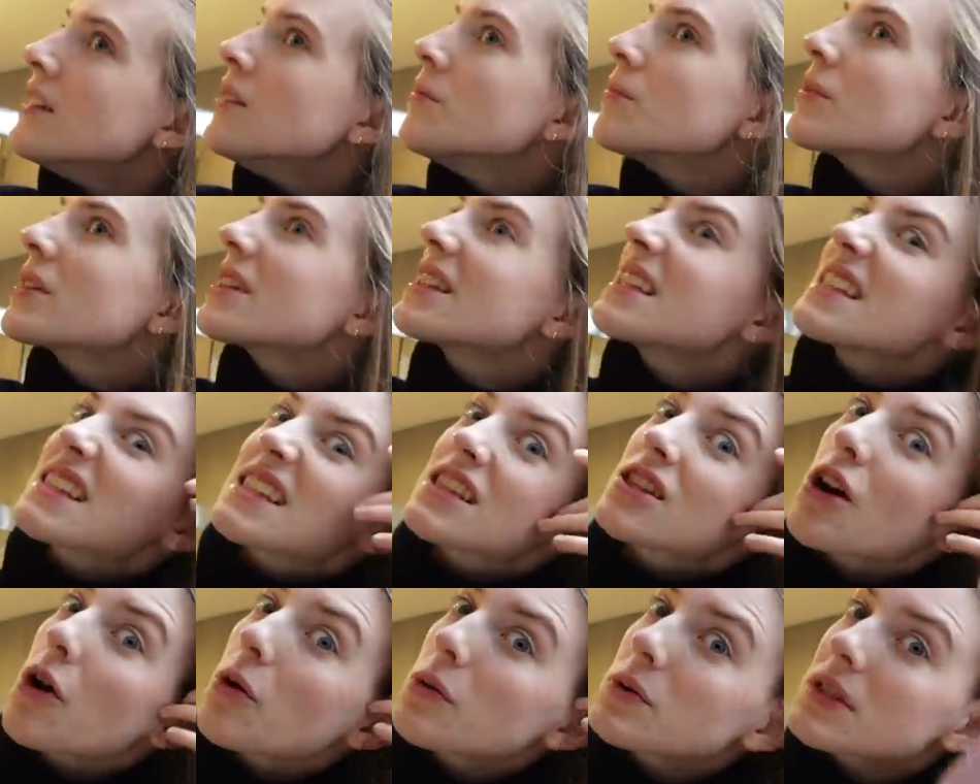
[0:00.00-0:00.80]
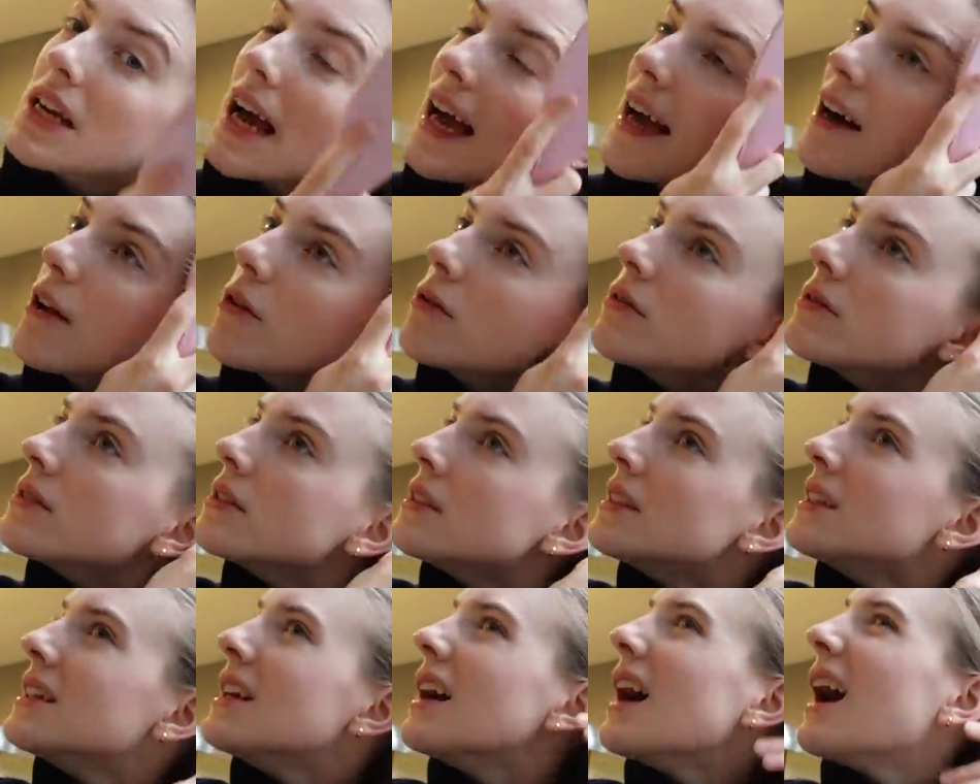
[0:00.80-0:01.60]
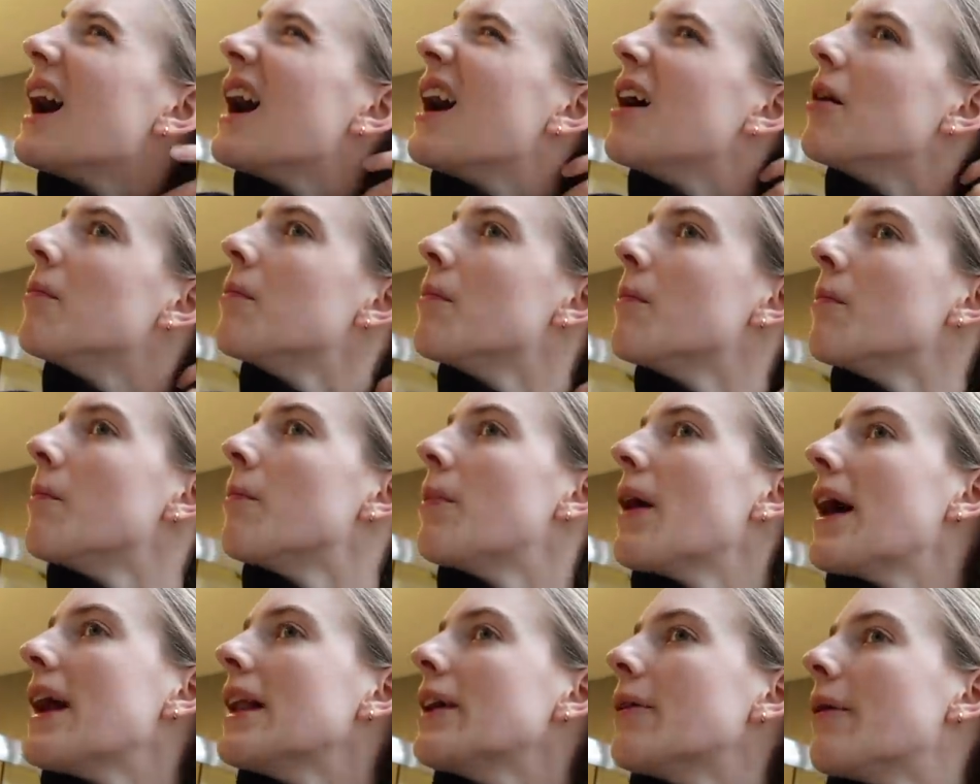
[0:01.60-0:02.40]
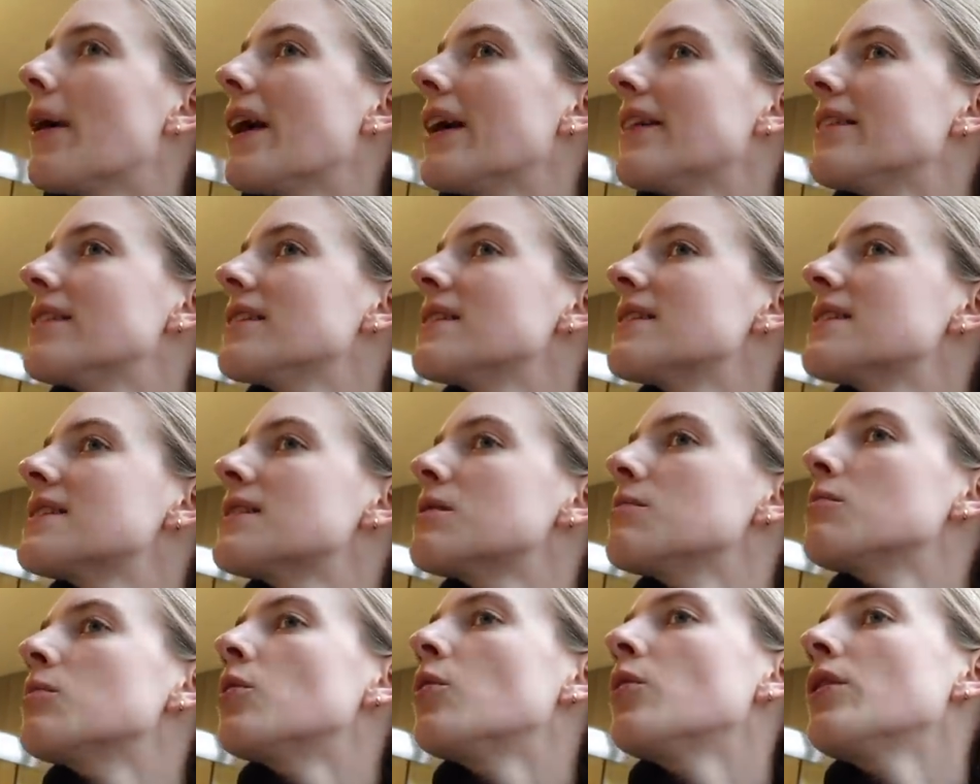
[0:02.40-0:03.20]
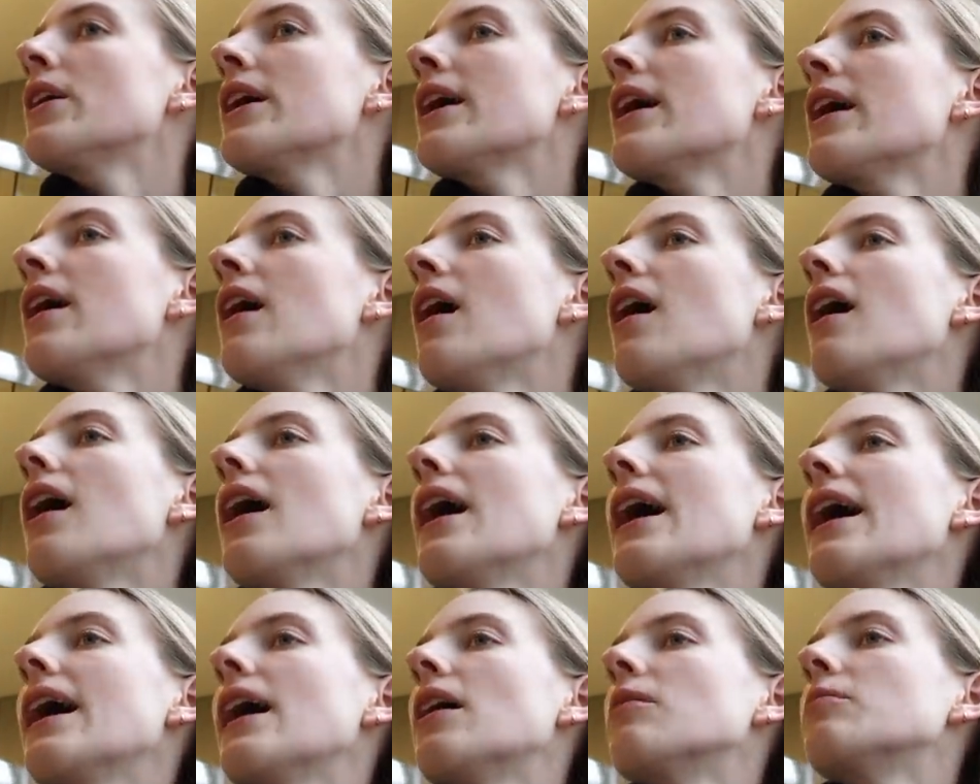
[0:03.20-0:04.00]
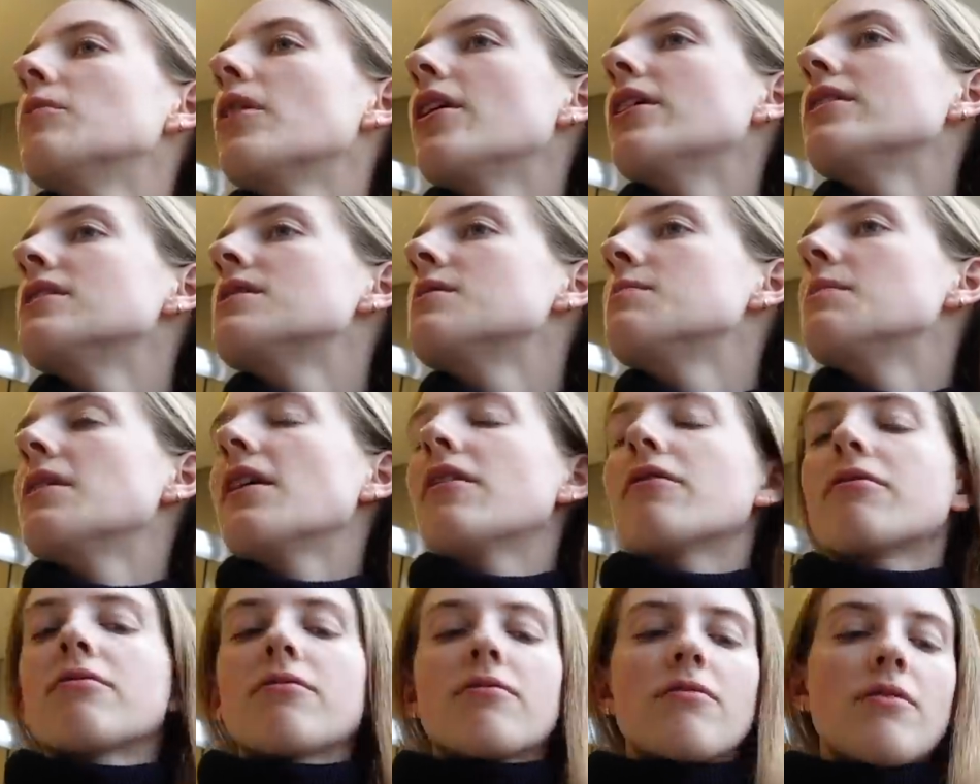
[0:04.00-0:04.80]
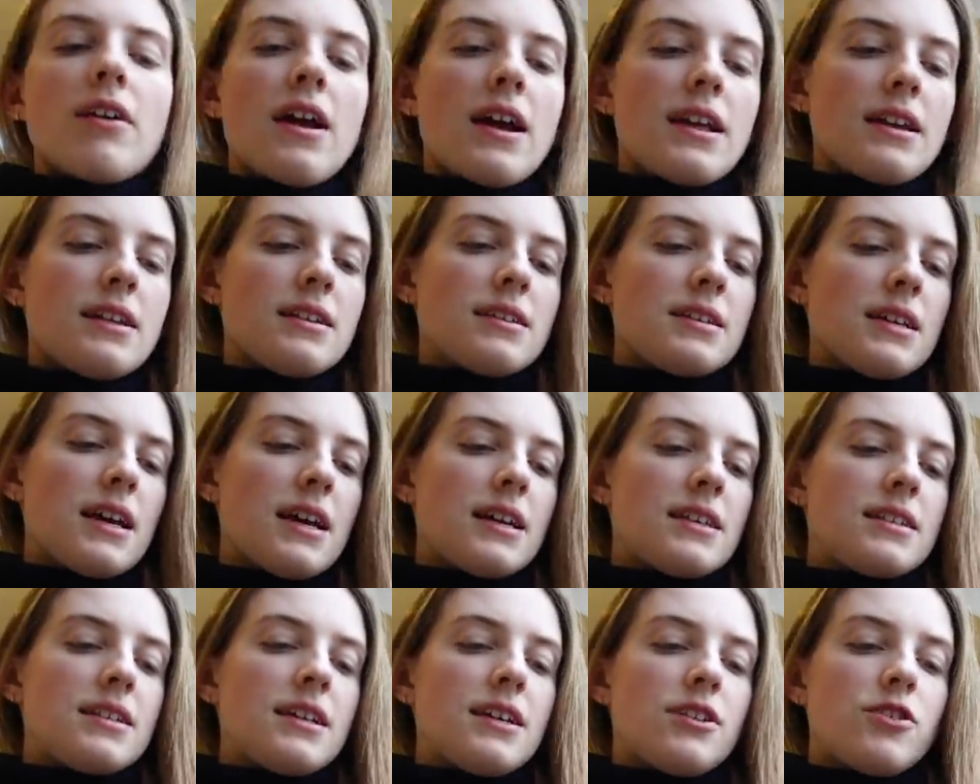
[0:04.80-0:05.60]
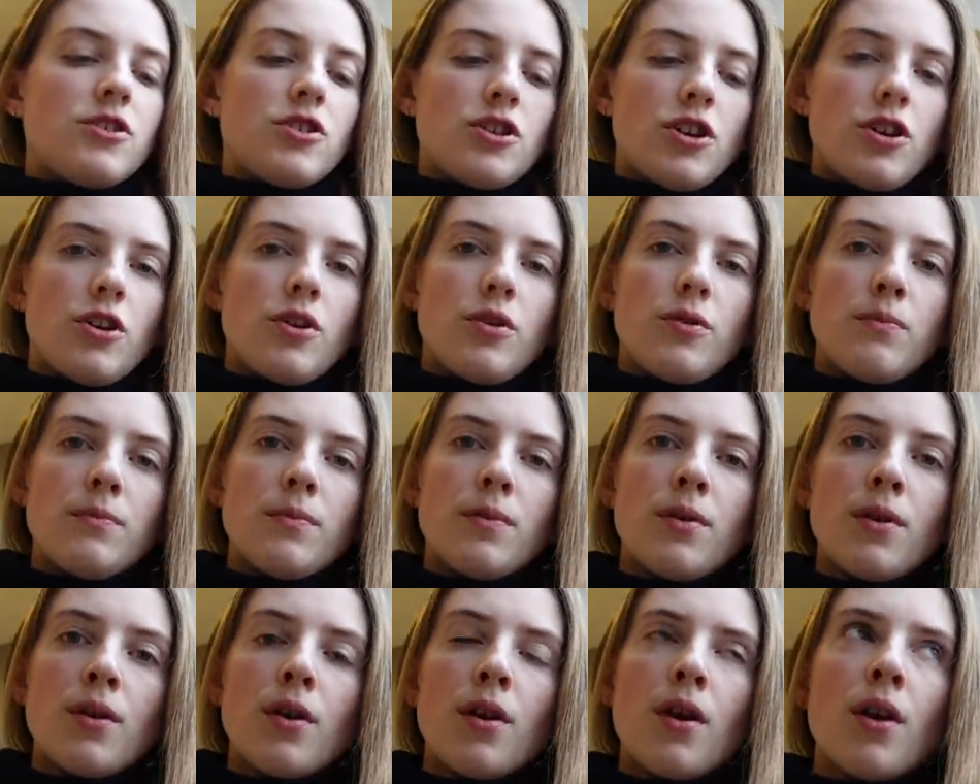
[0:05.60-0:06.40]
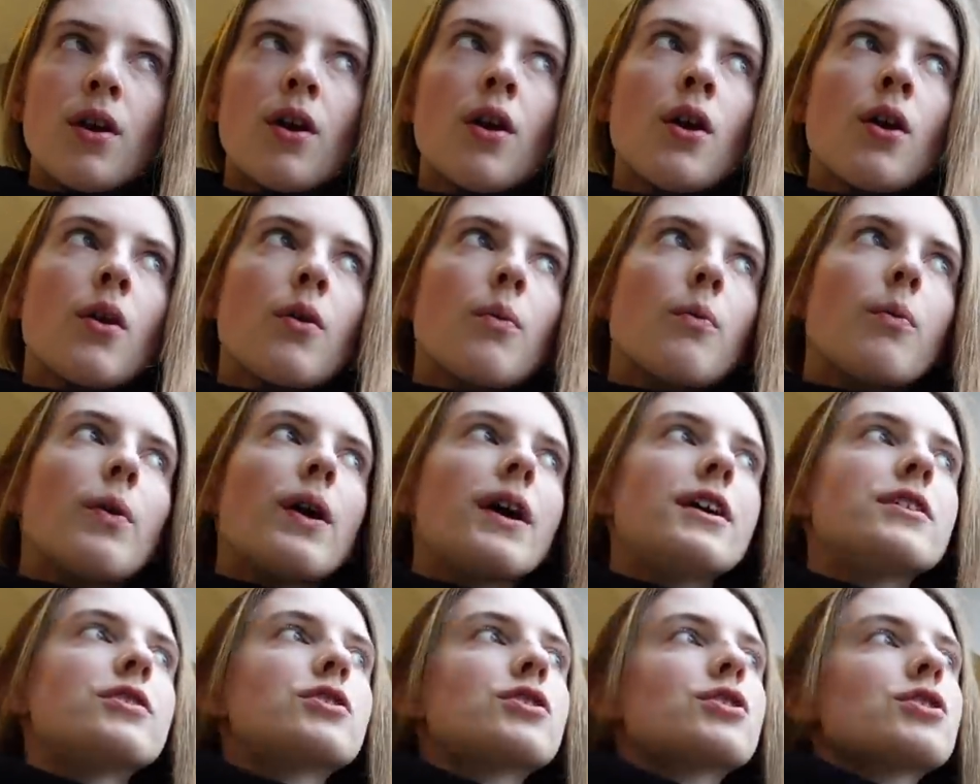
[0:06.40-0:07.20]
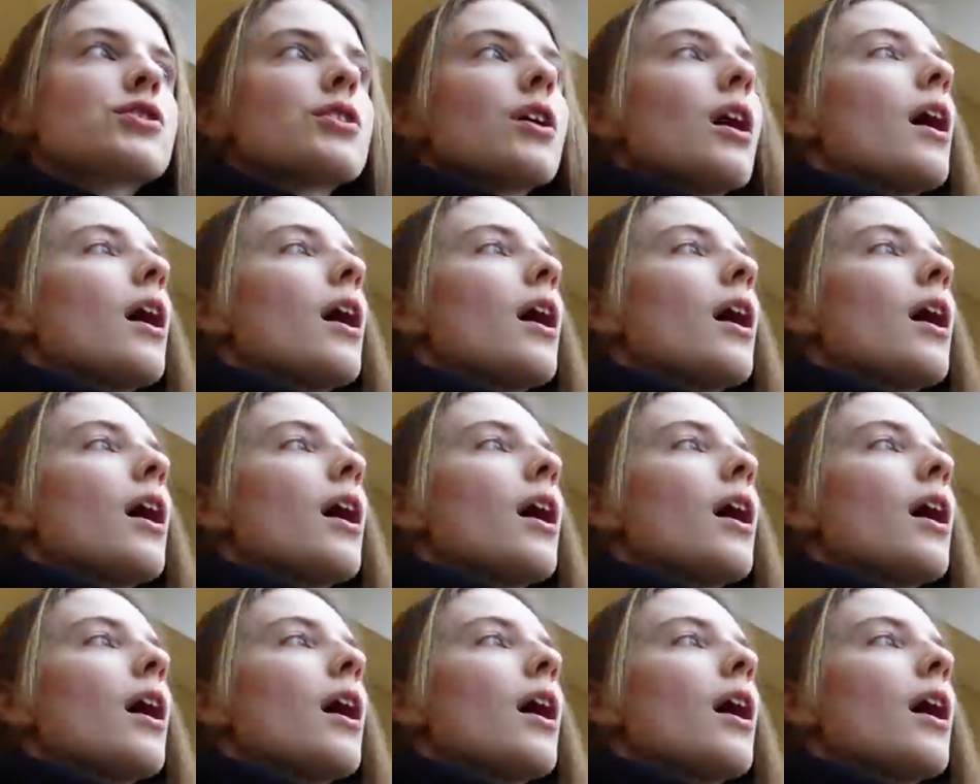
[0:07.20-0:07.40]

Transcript: Because it's sold out. Um, but anyway, this morning I am going to meet a friend at Dishoom, which